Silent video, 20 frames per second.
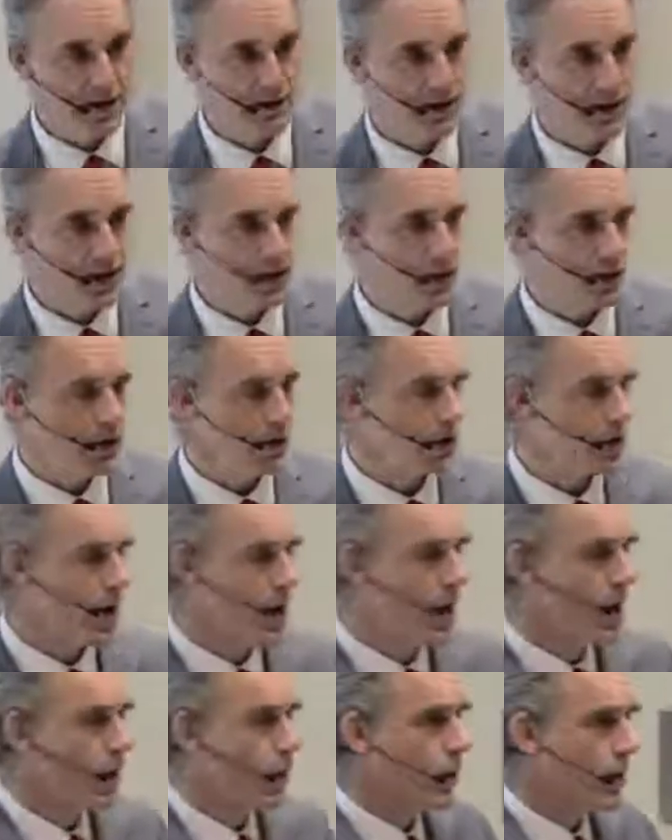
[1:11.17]
of psychology.
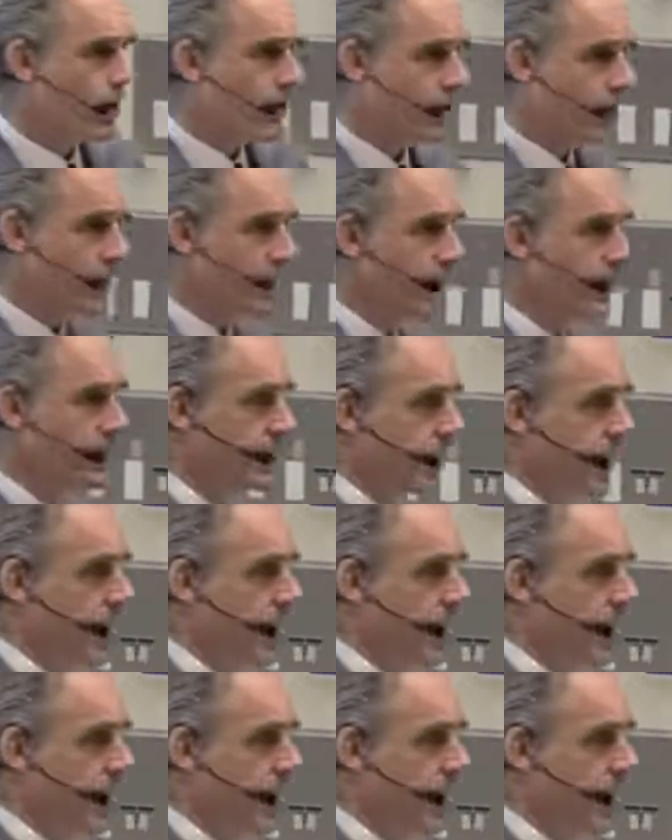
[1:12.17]
One of the things I